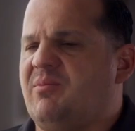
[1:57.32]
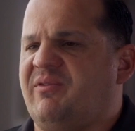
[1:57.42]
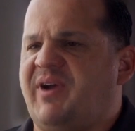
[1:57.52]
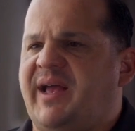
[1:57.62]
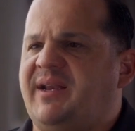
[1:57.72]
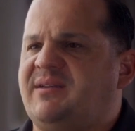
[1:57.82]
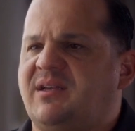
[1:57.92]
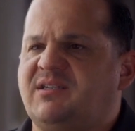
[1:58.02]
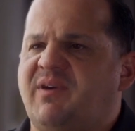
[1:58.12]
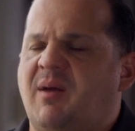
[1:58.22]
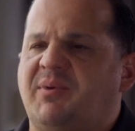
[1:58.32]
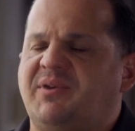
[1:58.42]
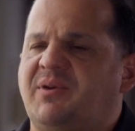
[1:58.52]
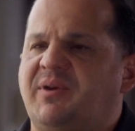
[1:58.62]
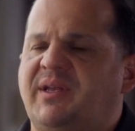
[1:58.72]
provided tons of
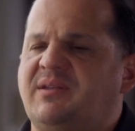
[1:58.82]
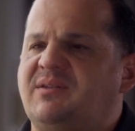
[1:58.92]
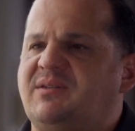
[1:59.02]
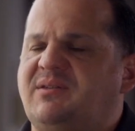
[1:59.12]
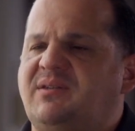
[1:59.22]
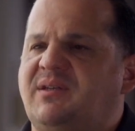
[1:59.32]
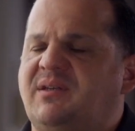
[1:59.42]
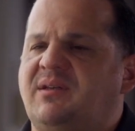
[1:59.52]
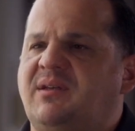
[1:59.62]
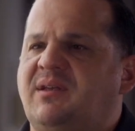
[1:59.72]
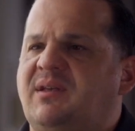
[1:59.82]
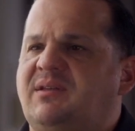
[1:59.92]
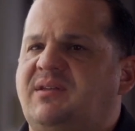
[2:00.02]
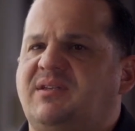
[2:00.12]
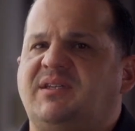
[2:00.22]
opportunities to
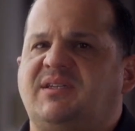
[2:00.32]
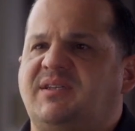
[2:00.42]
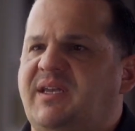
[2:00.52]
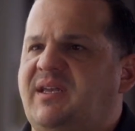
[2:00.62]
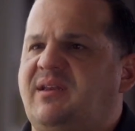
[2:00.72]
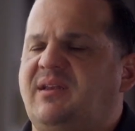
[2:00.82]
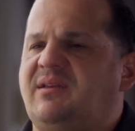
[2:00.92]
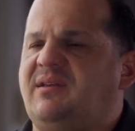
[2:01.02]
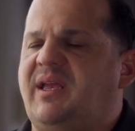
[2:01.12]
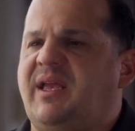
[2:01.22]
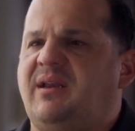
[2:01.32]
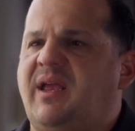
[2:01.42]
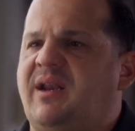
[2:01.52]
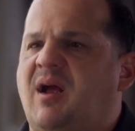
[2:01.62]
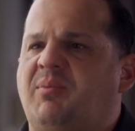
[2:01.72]
succeed
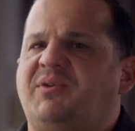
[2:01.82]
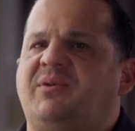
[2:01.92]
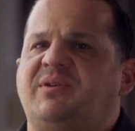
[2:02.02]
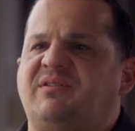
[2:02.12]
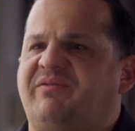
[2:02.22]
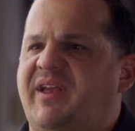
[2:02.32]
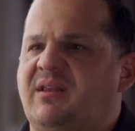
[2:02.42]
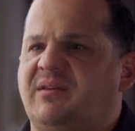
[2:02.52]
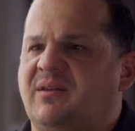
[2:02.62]
and opportunities to fail and